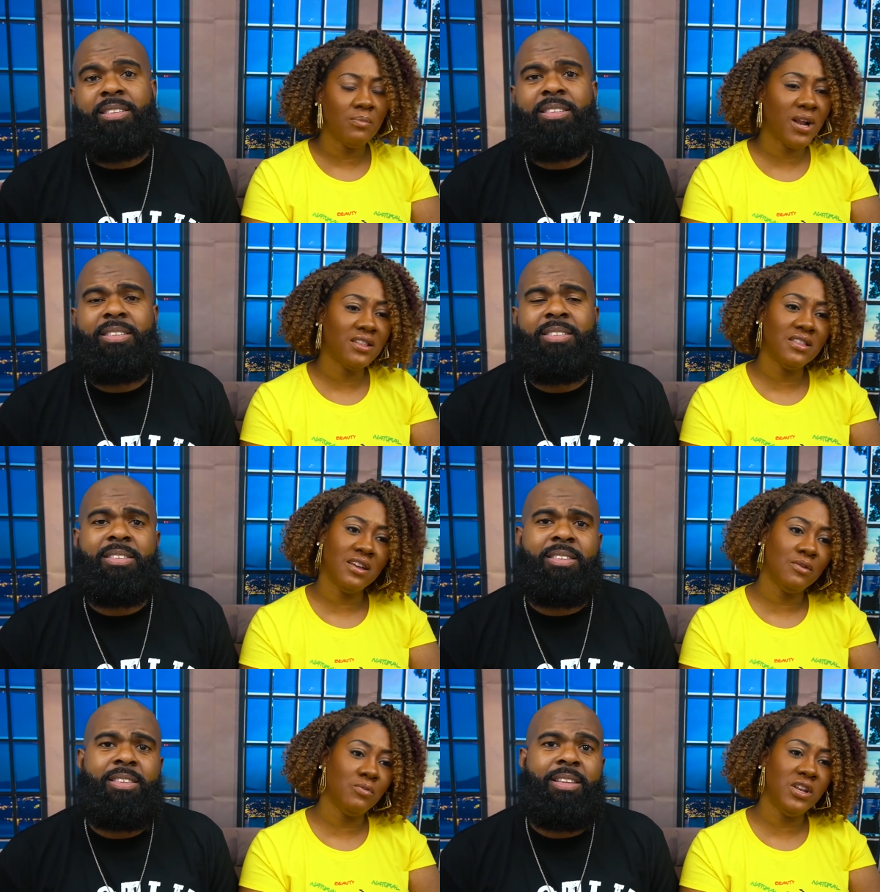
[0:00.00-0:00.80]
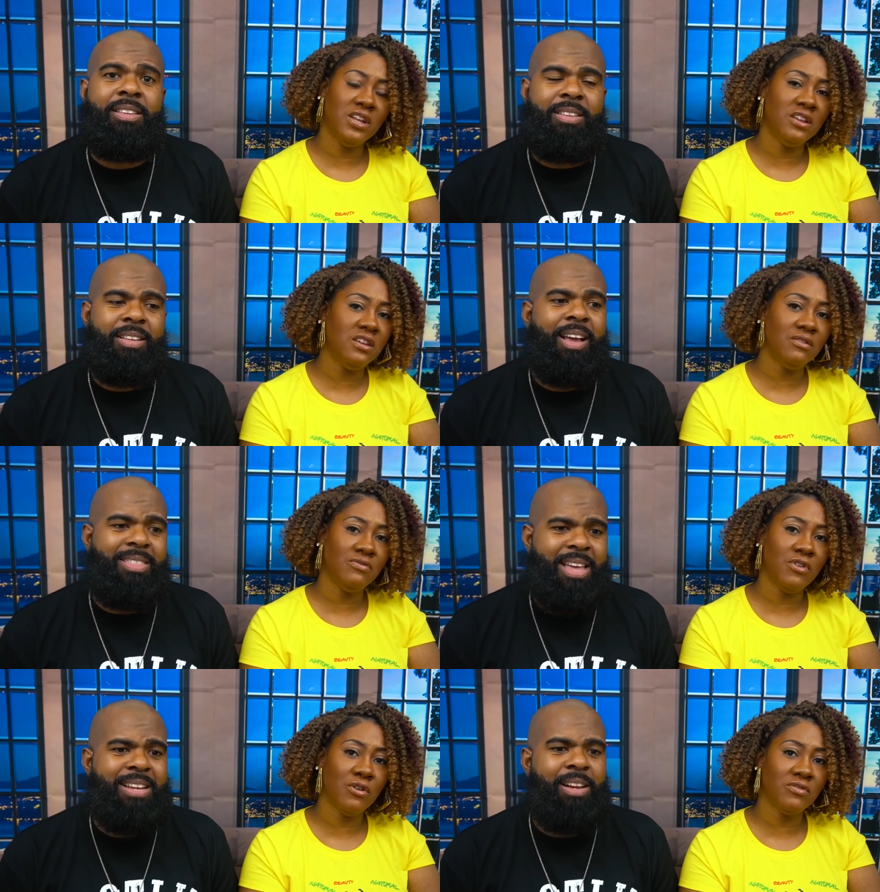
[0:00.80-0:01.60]
Speaker 1: but I think we need to give. I
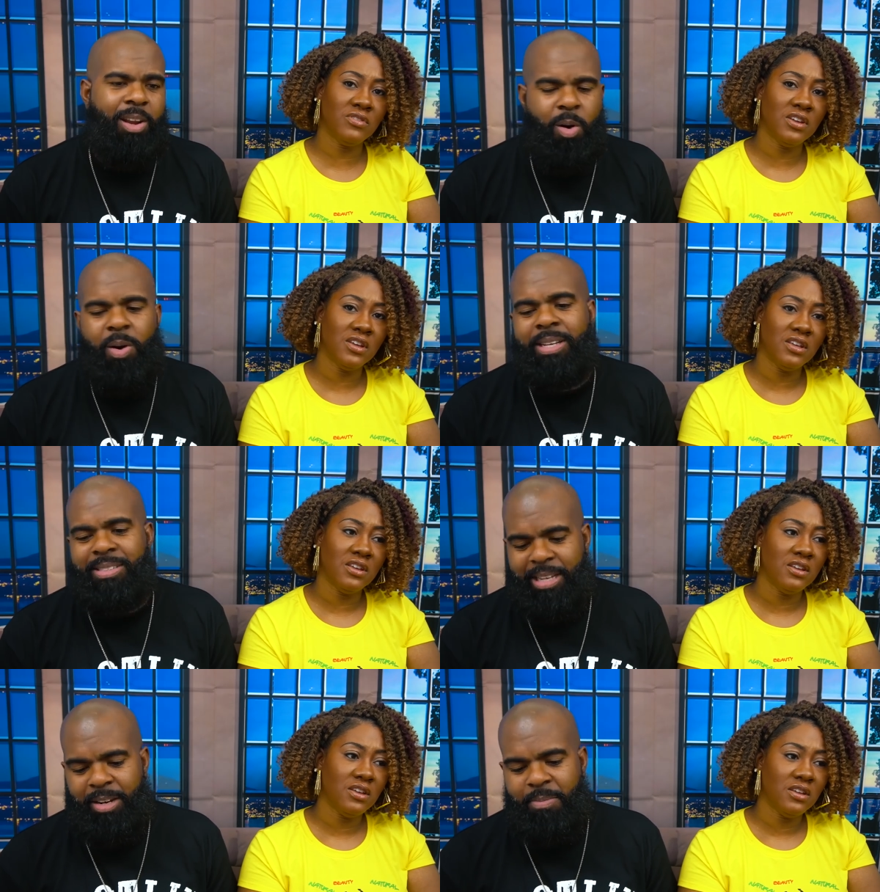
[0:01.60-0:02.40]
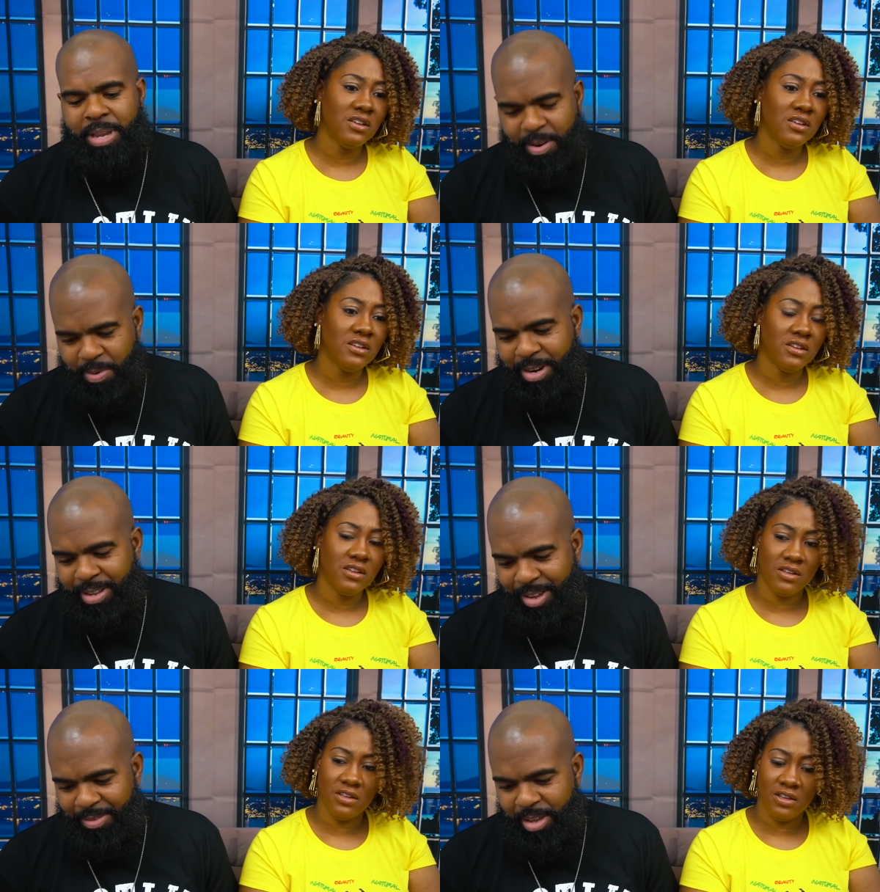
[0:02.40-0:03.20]
think
Speaker 2: the Lord is telling me that we need
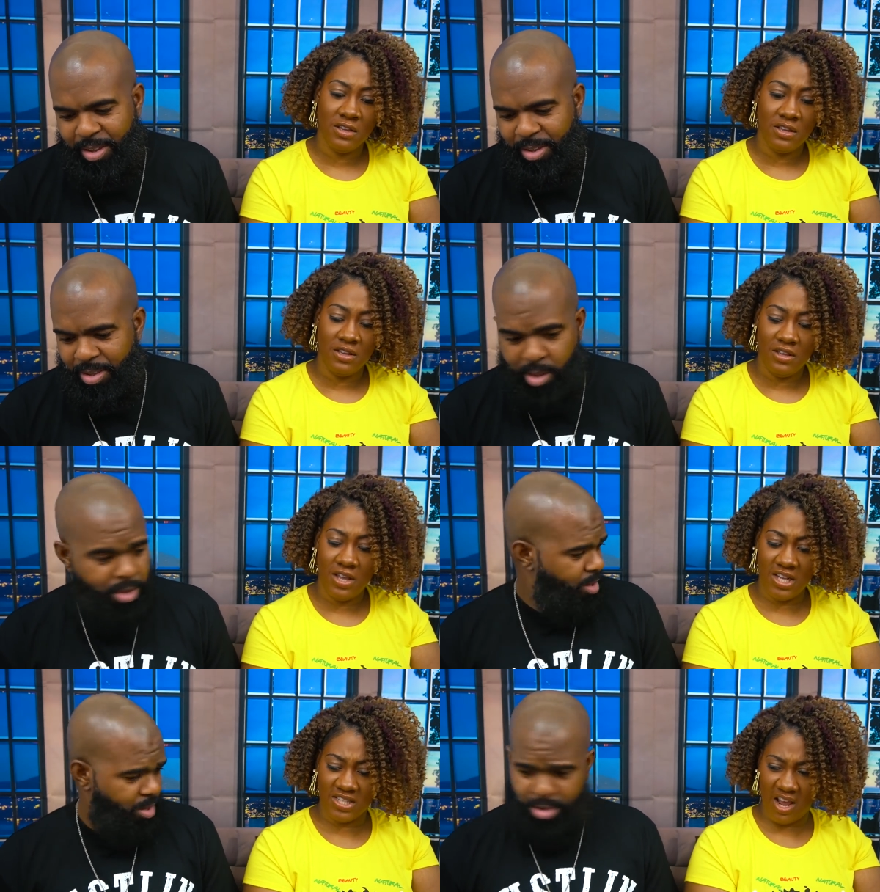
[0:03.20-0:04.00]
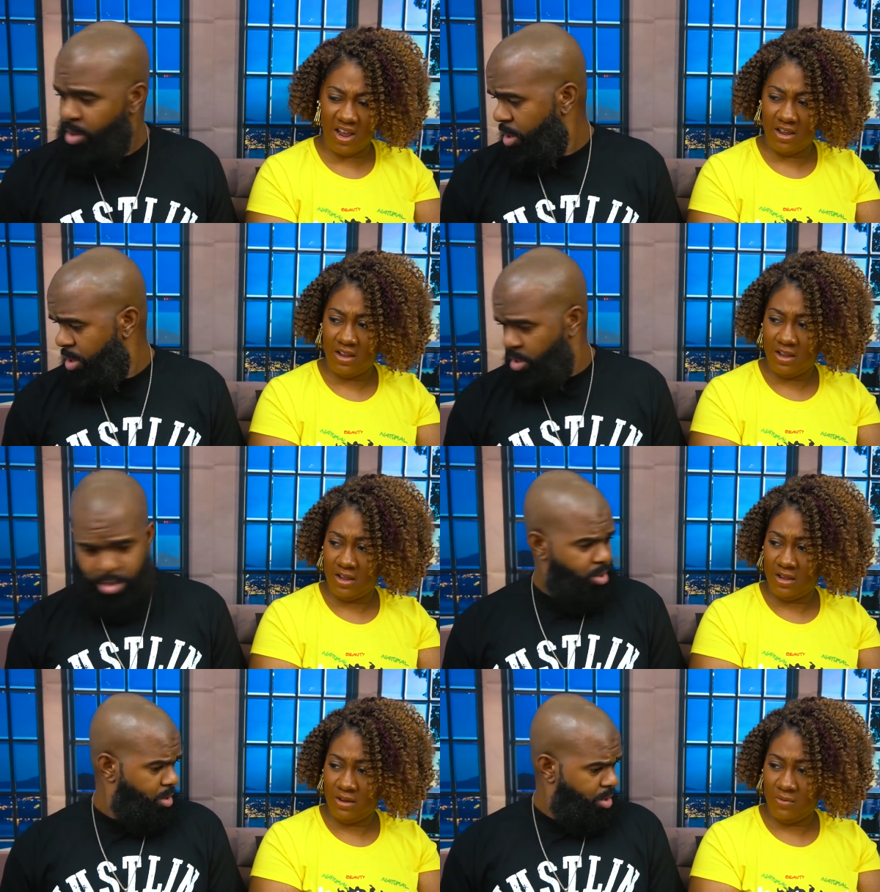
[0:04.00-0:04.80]
to give. He
Speaker 1: said,
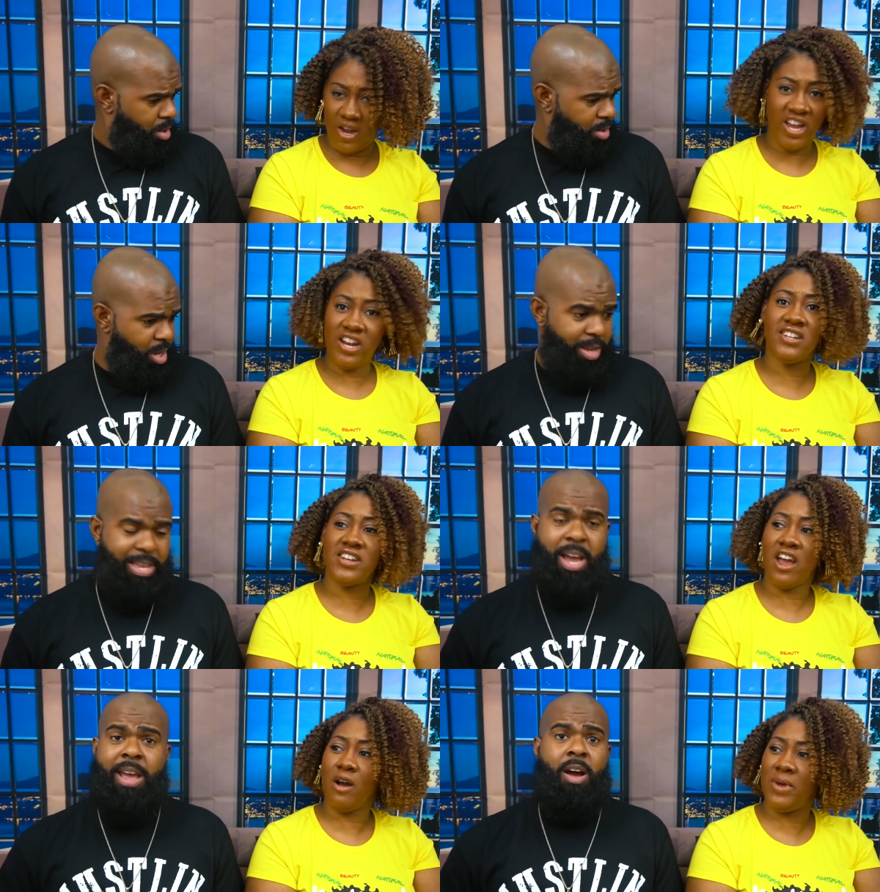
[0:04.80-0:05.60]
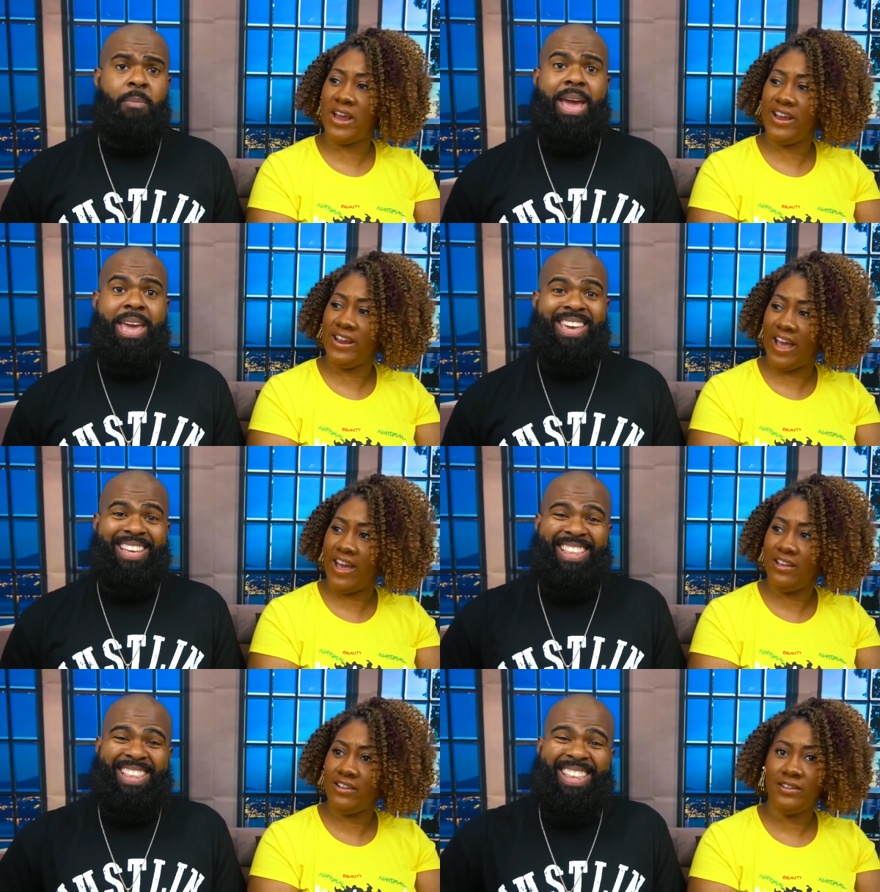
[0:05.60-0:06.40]
Well, he didn't tell oh, me that.